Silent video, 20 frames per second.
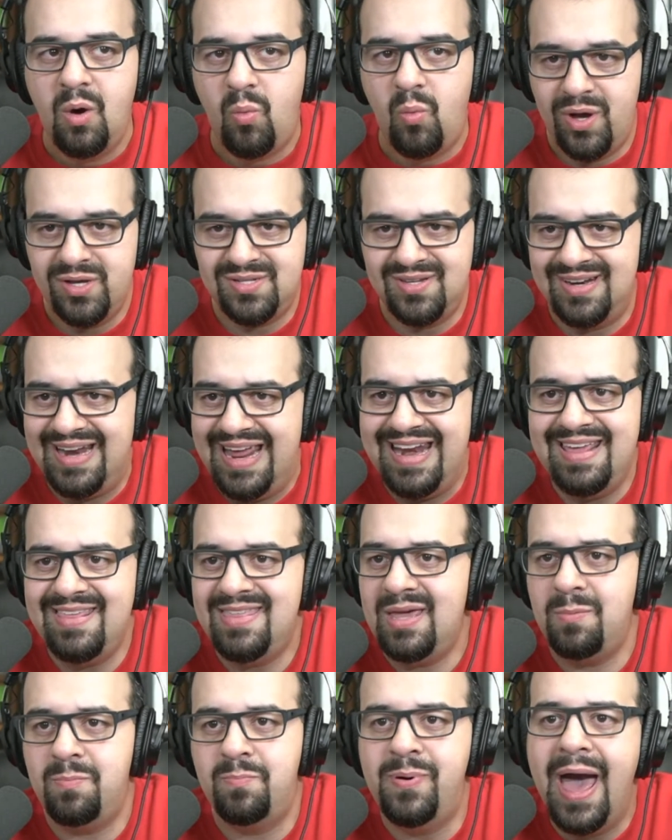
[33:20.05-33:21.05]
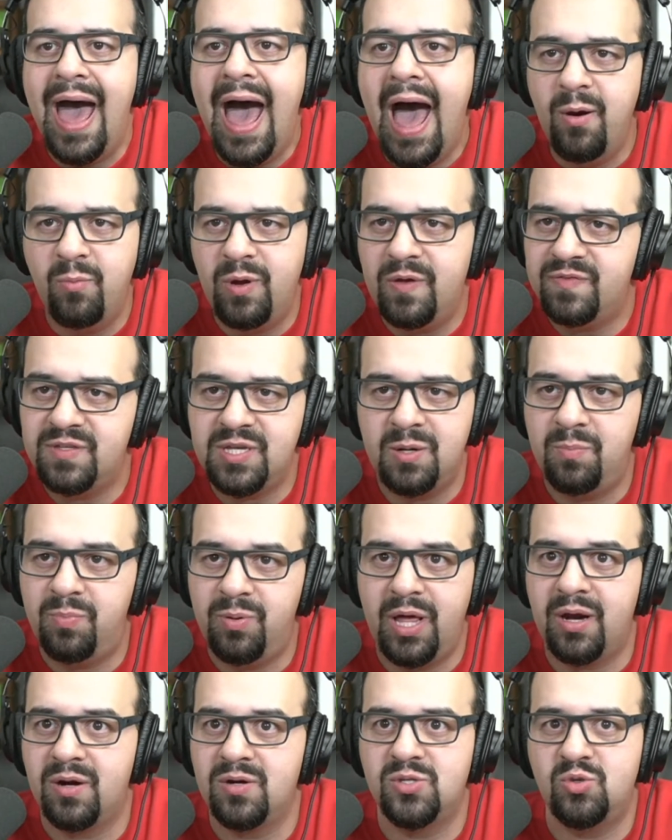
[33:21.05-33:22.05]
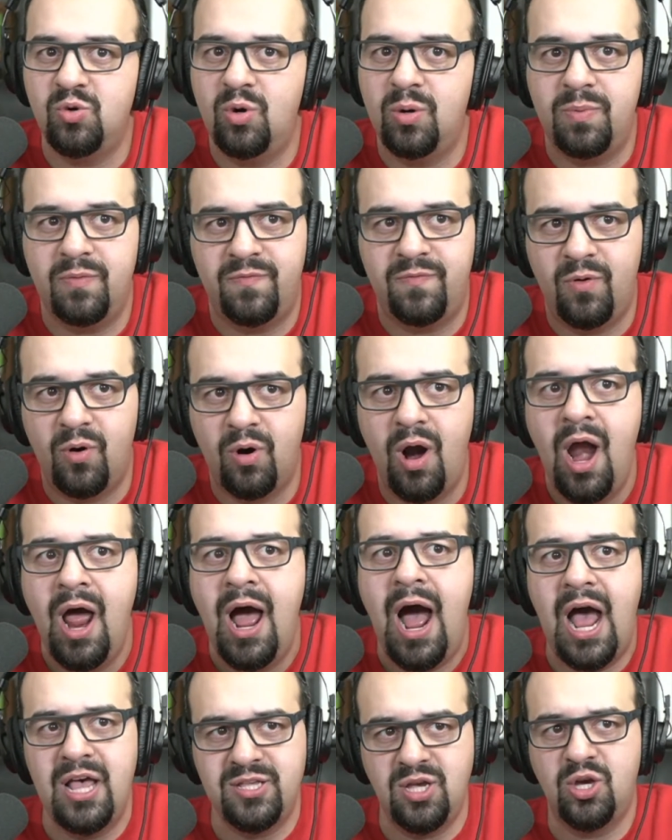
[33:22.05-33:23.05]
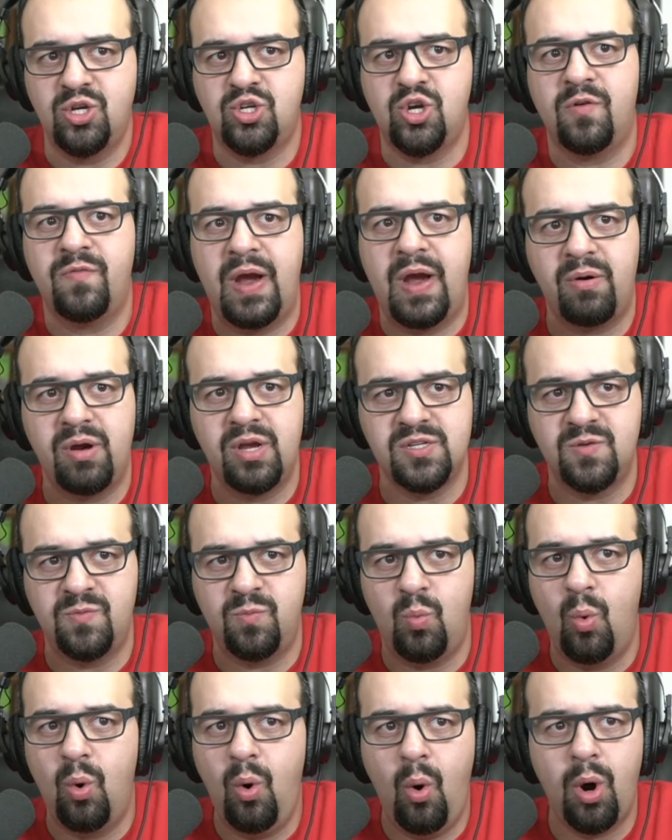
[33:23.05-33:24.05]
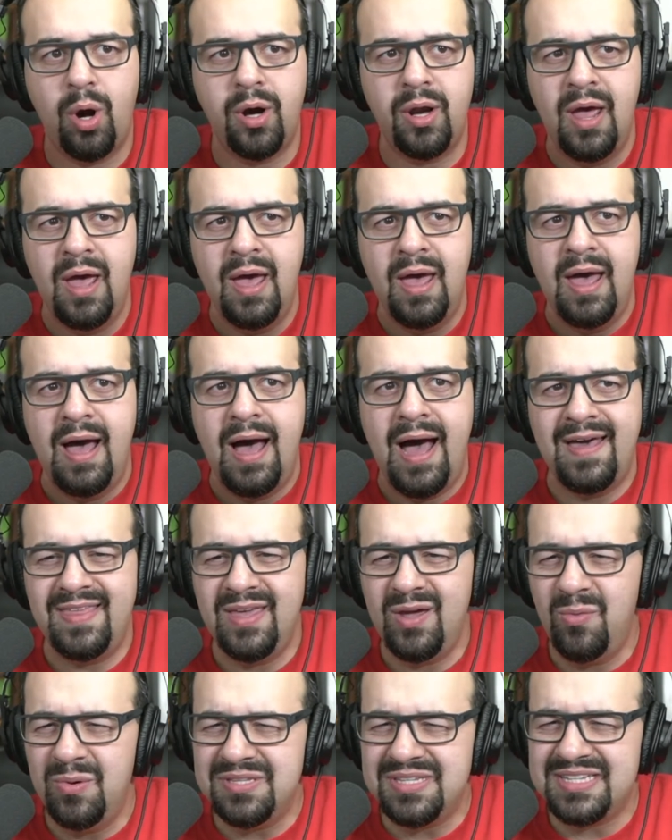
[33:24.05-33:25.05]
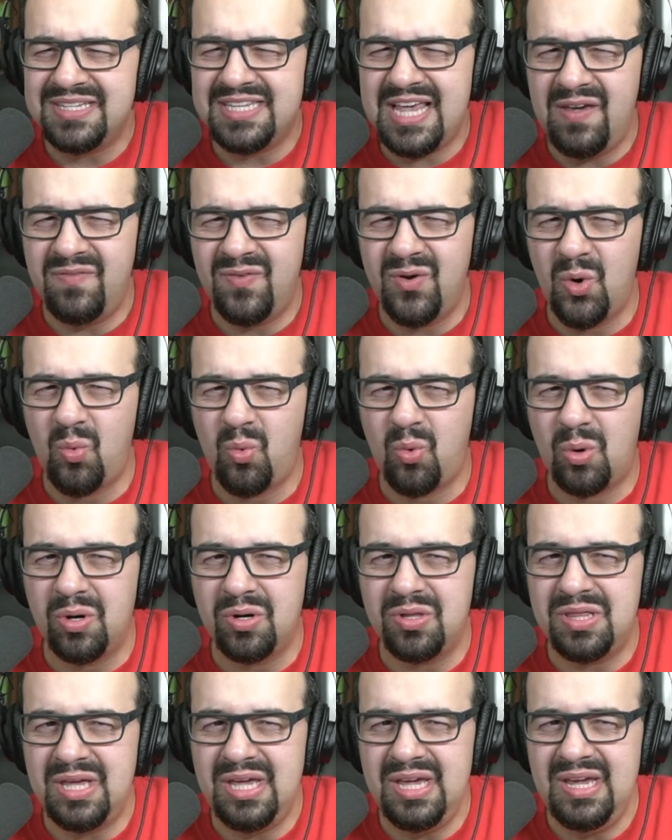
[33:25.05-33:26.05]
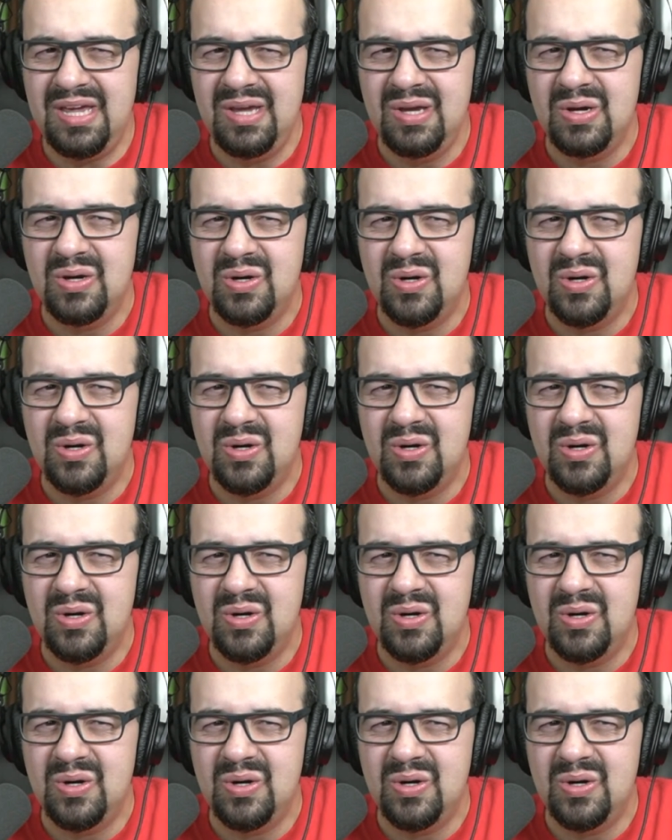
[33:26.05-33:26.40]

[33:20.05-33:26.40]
Wasn't anything bad. We've seen players do it before. I saw Charvarius Ward. I think it was Xavier Worthy.